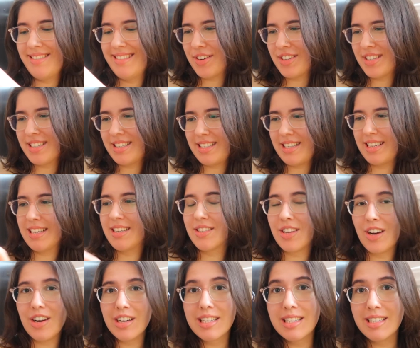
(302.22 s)
First
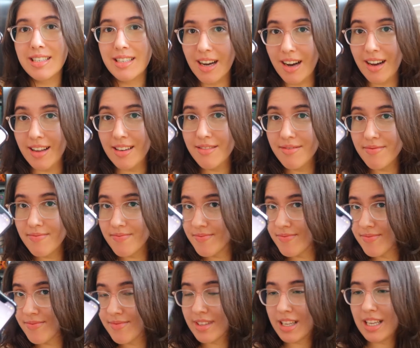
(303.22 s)
TikTok done.
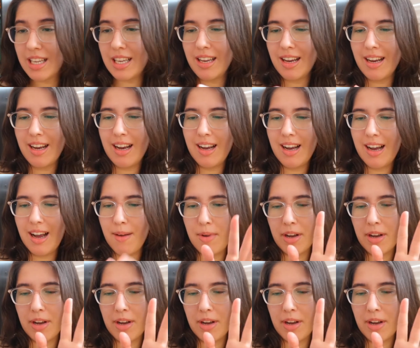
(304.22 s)
I'm